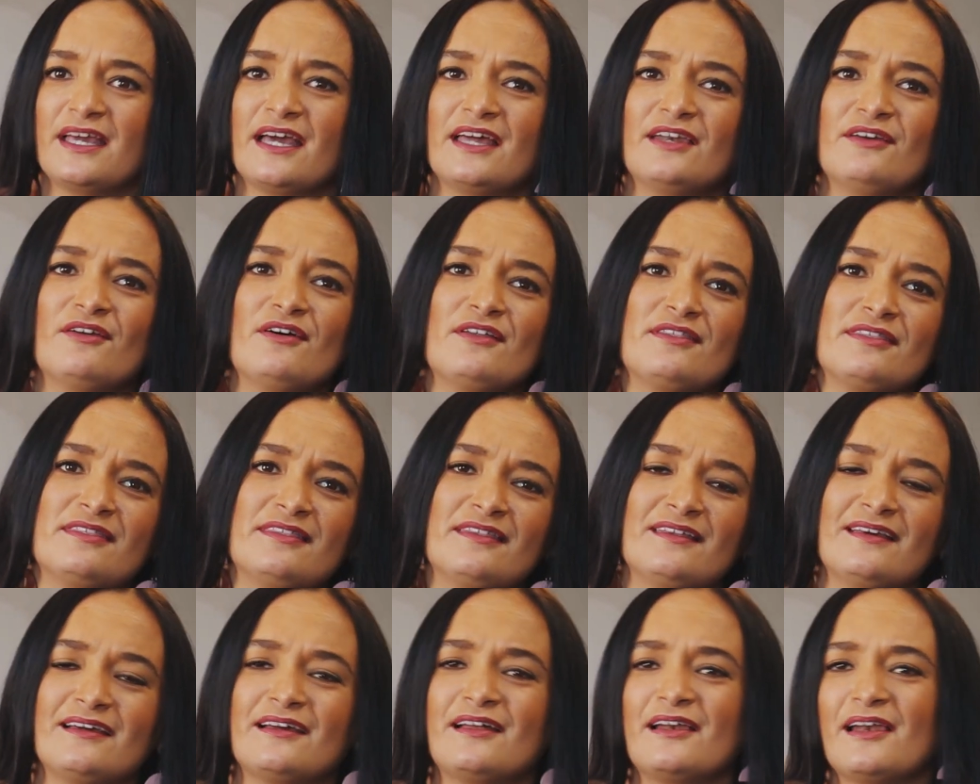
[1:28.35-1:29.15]
And not
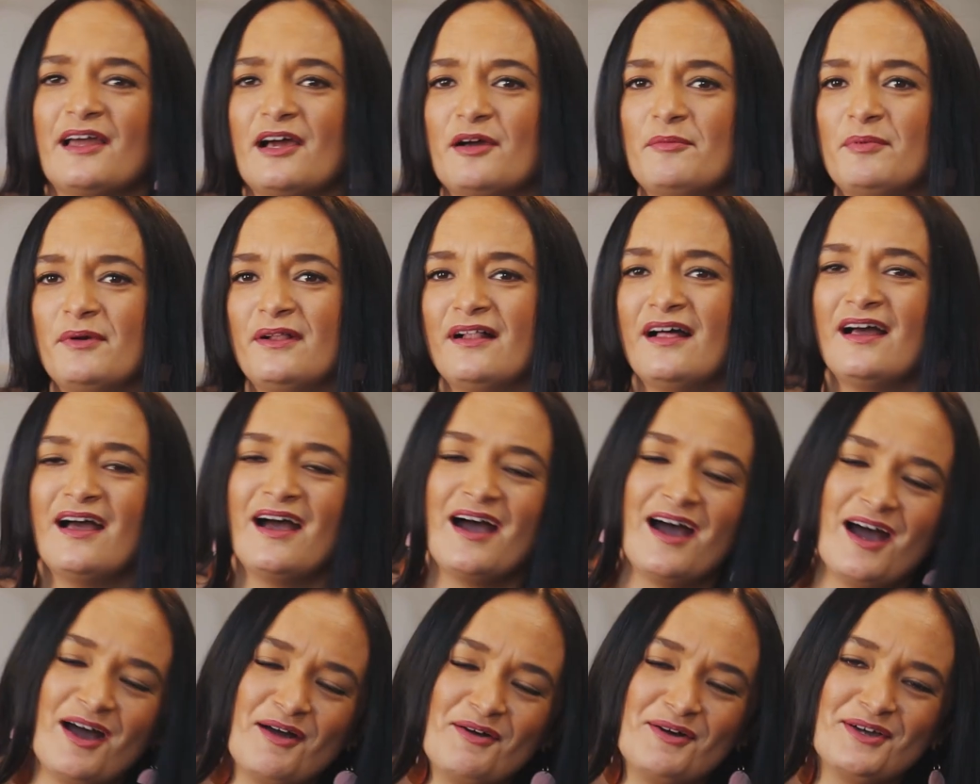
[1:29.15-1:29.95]
the global,
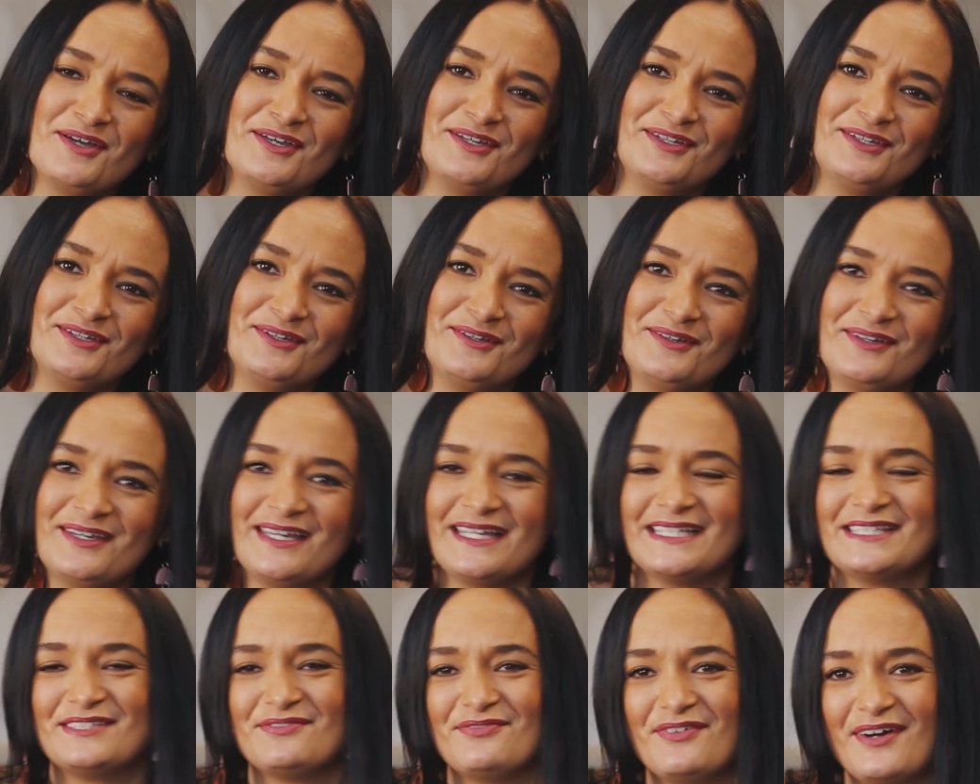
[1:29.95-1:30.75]
how are you doing?
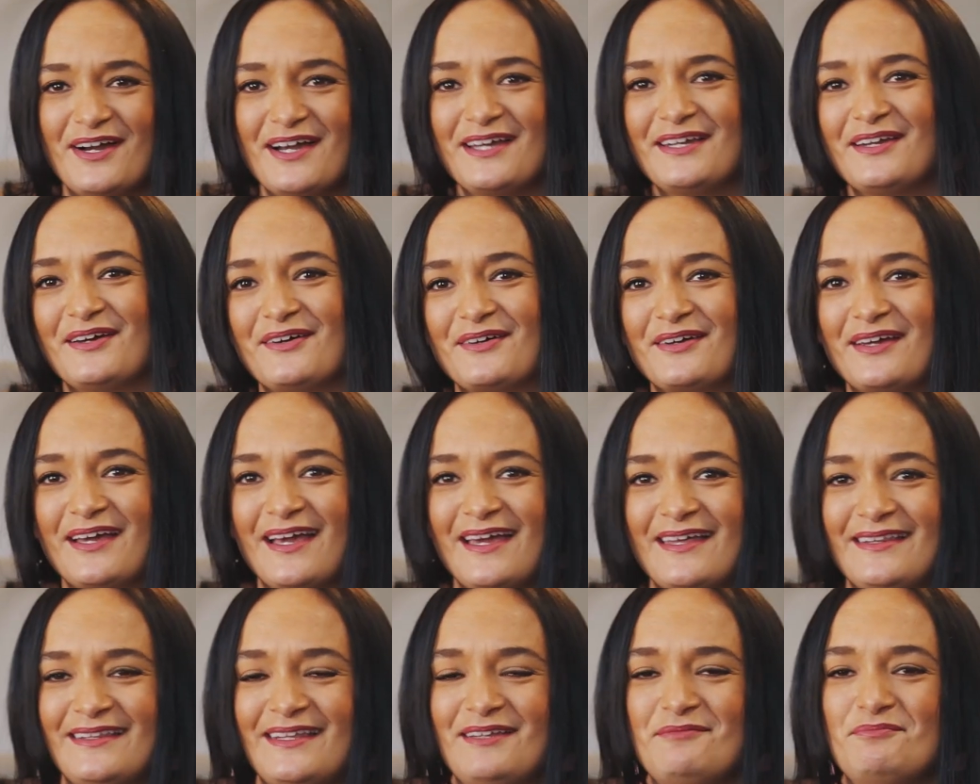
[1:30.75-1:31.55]
It's fine, okay,
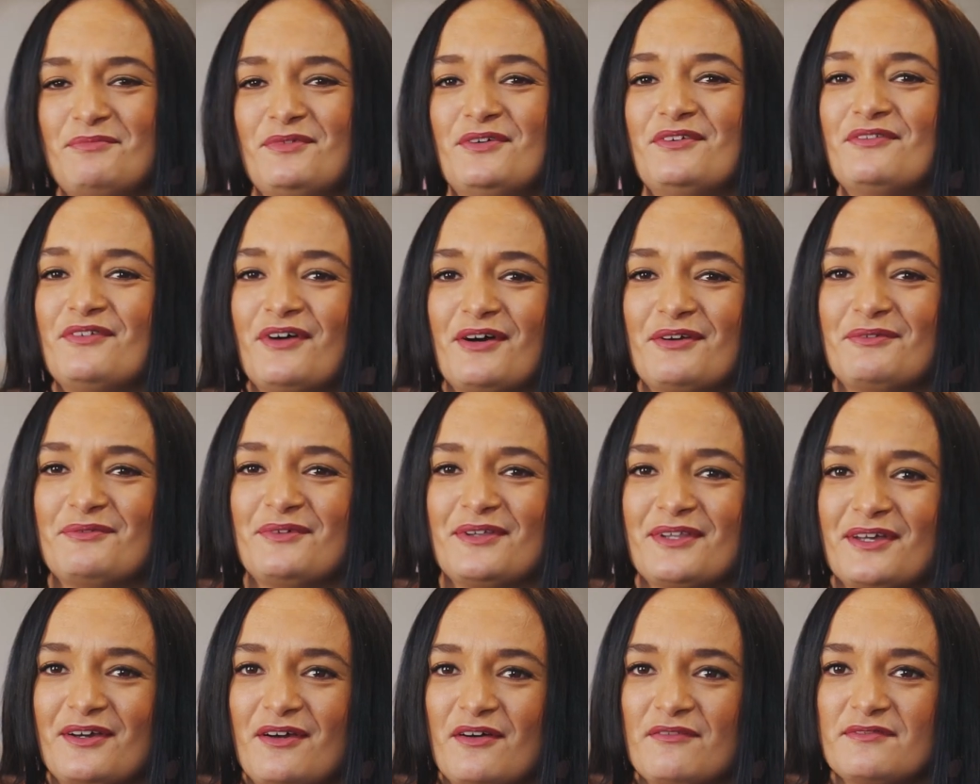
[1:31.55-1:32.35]
and then move on
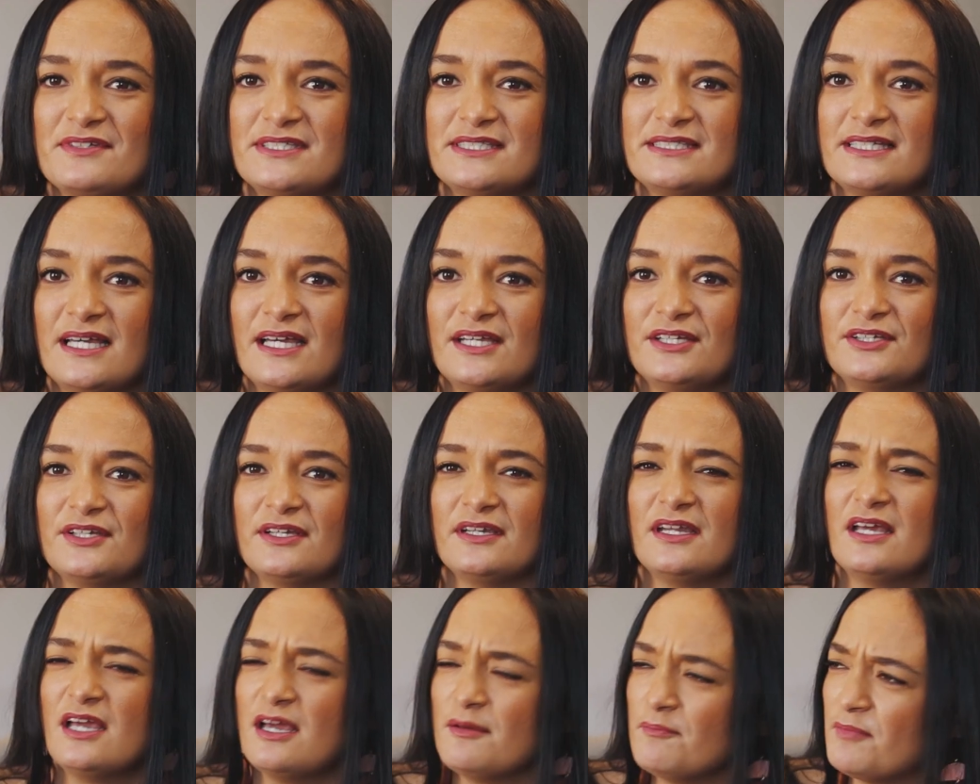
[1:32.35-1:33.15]
with the conversation.